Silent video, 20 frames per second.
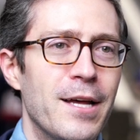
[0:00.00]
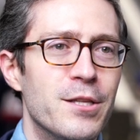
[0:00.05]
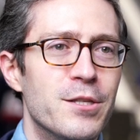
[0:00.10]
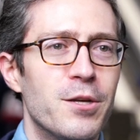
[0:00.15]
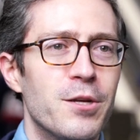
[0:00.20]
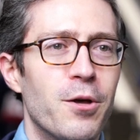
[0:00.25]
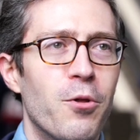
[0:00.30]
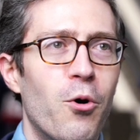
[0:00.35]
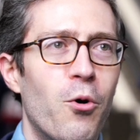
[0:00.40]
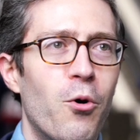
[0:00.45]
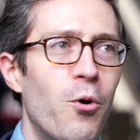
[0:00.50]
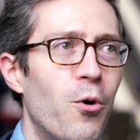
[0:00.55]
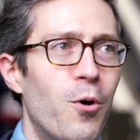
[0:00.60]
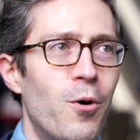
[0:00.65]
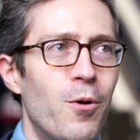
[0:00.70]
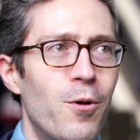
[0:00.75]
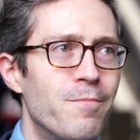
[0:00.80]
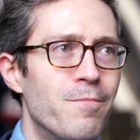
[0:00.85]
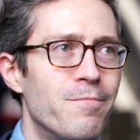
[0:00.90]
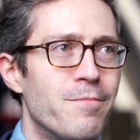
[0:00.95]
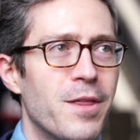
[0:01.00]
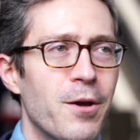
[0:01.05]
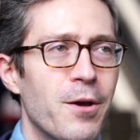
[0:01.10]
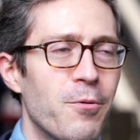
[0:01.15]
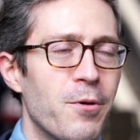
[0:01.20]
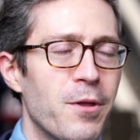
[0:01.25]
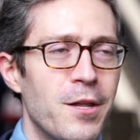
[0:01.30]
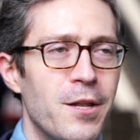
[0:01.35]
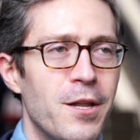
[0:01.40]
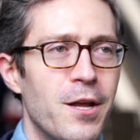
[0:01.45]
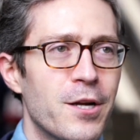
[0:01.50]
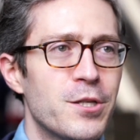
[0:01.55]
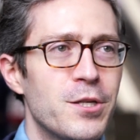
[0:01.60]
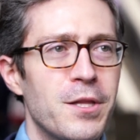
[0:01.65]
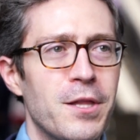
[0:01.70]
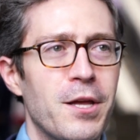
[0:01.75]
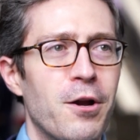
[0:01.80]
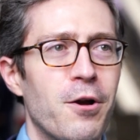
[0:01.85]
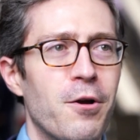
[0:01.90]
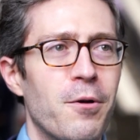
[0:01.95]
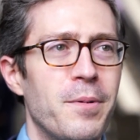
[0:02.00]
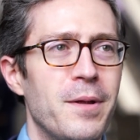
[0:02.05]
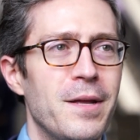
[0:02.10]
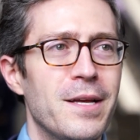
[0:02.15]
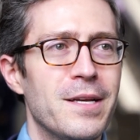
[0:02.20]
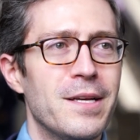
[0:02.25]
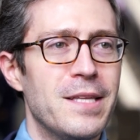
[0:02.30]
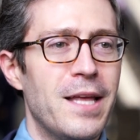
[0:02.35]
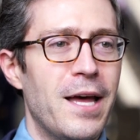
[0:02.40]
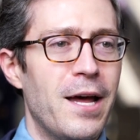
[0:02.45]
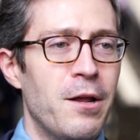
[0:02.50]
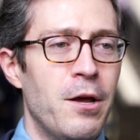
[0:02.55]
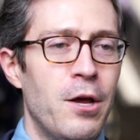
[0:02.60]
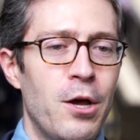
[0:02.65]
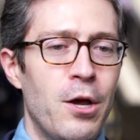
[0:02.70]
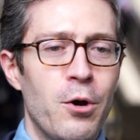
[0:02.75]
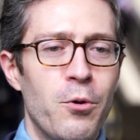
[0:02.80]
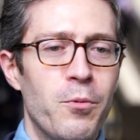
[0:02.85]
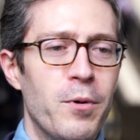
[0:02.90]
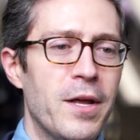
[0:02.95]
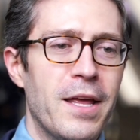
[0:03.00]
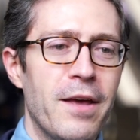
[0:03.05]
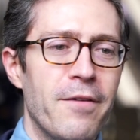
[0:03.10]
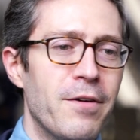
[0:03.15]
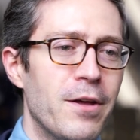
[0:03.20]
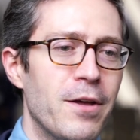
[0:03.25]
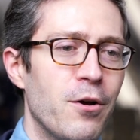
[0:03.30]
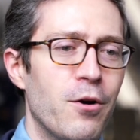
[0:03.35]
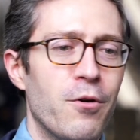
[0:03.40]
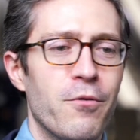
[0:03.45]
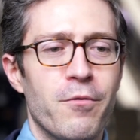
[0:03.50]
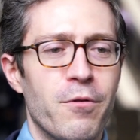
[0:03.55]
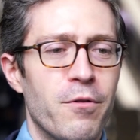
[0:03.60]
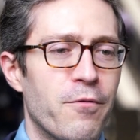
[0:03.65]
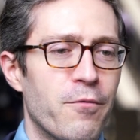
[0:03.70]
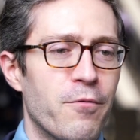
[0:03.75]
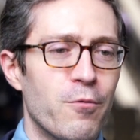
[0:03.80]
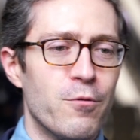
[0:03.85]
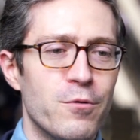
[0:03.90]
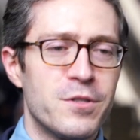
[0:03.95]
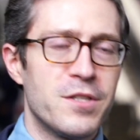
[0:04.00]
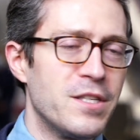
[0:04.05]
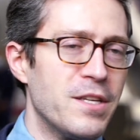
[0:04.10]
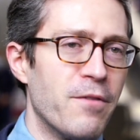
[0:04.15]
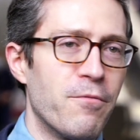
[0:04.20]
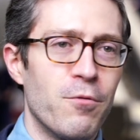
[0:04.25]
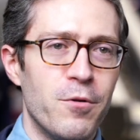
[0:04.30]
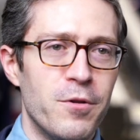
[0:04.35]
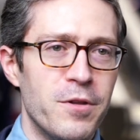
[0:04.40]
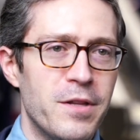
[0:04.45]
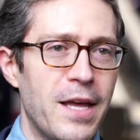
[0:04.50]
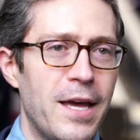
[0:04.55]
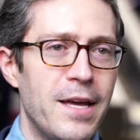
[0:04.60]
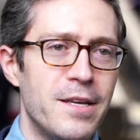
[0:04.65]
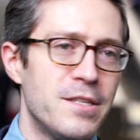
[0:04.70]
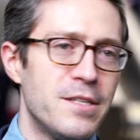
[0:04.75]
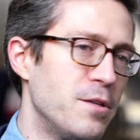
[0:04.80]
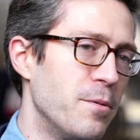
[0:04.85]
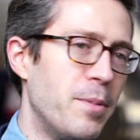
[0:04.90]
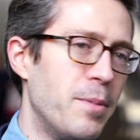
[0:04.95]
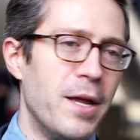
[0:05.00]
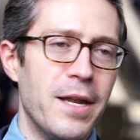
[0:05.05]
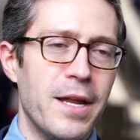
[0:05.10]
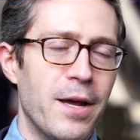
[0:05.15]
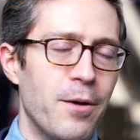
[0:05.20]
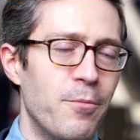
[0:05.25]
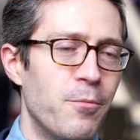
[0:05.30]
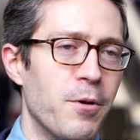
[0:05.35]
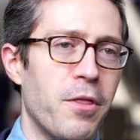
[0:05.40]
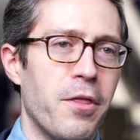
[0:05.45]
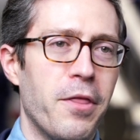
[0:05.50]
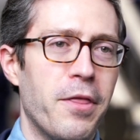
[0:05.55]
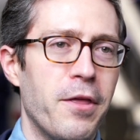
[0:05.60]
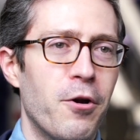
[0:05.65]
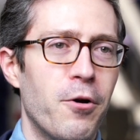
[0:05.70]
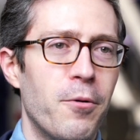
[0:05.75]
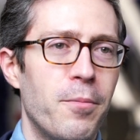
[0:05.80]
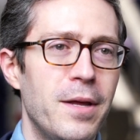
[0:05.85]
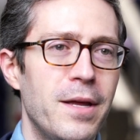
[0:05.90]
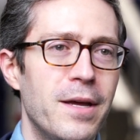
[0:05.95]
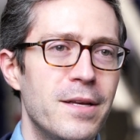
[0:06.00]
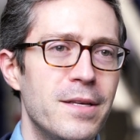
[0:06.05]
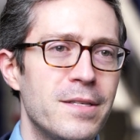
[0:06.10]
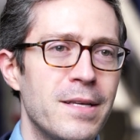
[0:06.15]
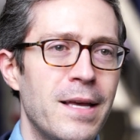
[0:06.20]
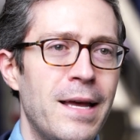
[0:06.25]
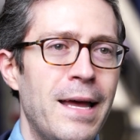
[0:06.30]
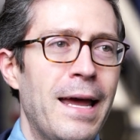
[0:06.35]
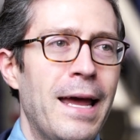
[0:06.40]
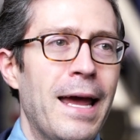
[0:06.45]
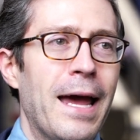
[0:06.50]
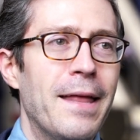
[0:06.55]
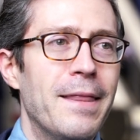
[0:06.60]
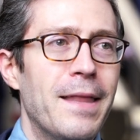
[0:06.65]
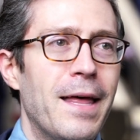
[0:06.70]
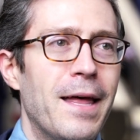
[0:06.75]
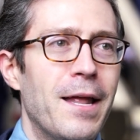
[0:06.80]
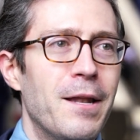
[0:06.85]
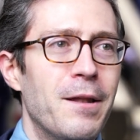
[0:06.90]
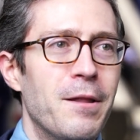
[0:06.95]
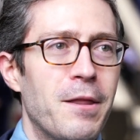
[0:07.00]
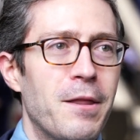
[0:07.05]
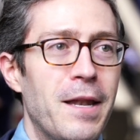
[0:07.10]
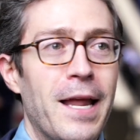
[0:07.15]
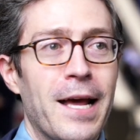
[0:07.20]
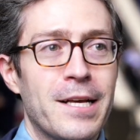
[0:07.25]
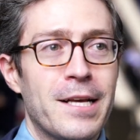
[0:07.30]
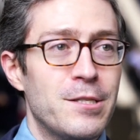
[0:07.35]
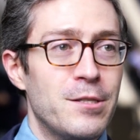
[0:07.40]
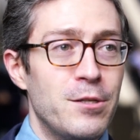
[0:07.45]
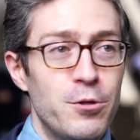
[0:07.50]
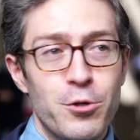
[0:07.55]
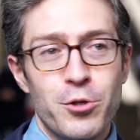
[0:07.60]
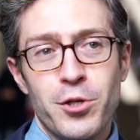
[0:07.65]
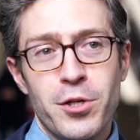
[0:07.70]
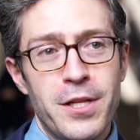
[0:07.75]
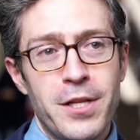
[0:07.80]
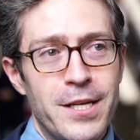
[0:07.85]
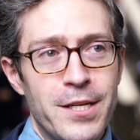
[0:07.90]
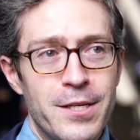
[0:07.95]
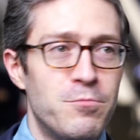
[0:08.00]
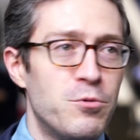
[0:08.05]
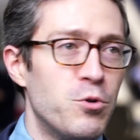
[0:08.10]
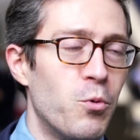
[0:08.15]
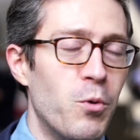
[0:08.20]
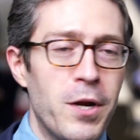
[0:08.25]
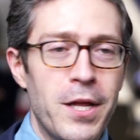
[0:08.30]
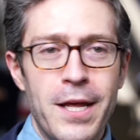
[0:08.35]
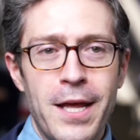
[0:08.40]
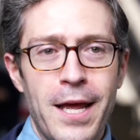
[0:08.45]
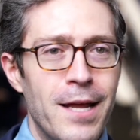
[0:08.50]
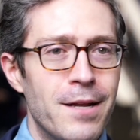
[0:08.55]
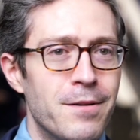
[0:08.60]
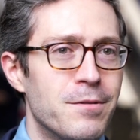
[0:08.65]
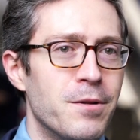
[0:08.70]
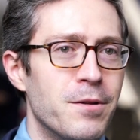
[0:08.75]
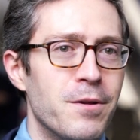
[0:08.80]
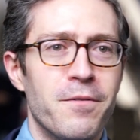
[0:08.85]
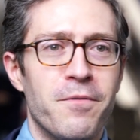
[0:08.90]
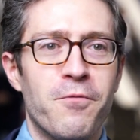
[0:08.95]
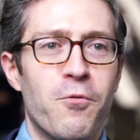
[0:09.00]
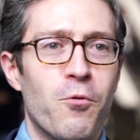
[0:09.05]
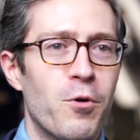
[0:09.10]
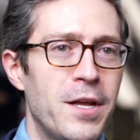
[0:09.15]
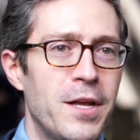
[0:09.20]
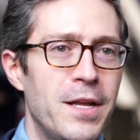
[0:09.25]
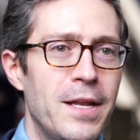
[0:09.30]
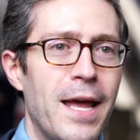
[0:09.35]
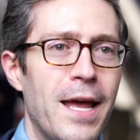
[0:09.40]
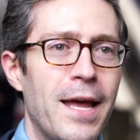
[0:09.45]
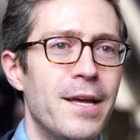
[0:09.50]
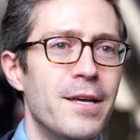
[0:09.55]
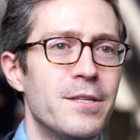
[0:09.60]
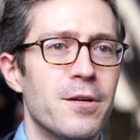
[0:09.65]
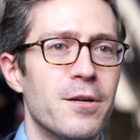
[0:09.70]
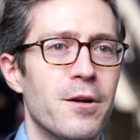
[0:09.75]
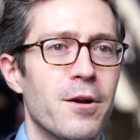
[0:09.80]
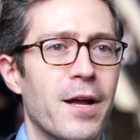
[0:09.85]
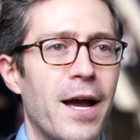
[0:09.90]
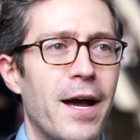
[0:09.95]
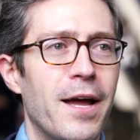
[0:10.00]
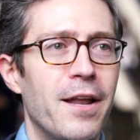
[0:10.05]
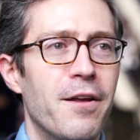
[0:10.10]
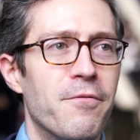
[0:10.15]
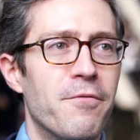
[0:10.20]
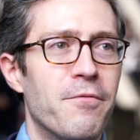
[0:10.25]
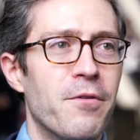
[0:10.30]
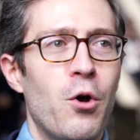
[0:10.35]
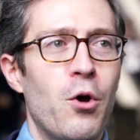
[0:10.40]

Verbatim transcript: And so the whole thing with induction therapy is that we give it over the first several days, depending on what the therapy is. And then the next, usually 28 to 40 days, are kind of